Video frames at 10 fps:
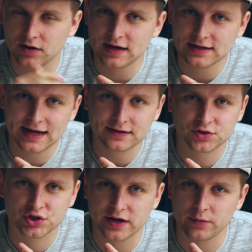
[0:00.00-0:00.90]
I'd like to
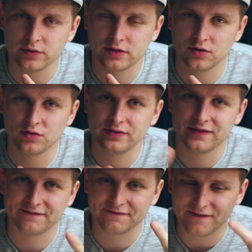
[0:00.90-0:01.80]
share with you
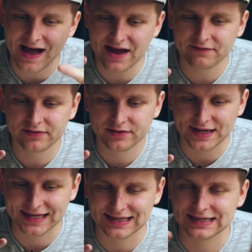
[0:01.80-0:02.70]
the five
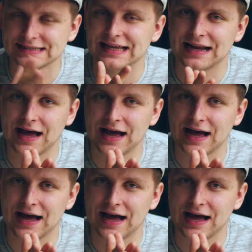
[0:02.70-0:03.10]
things that